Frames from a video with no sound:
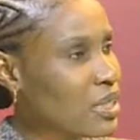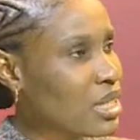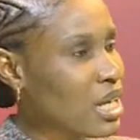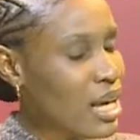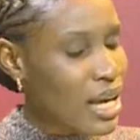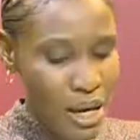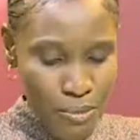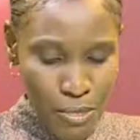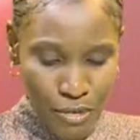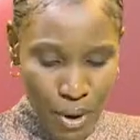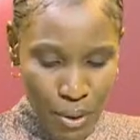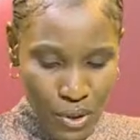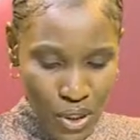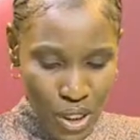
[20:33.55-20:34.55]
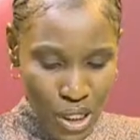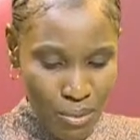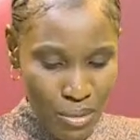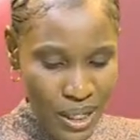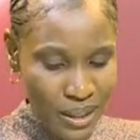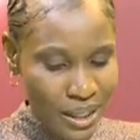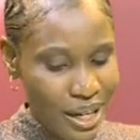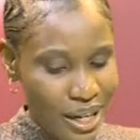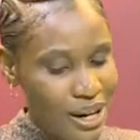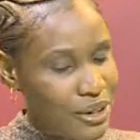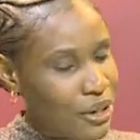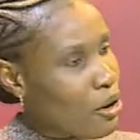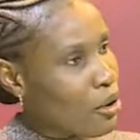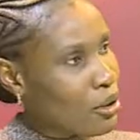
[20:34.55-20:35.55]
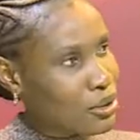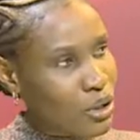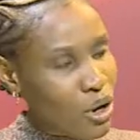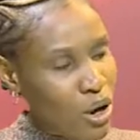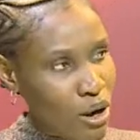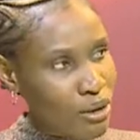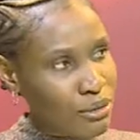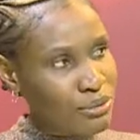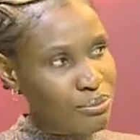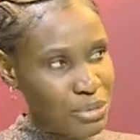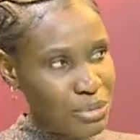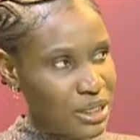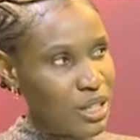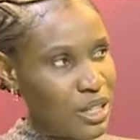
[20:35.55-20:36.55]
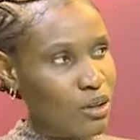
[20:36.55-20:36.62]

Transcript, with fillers: But before we talk about the carry on of Peter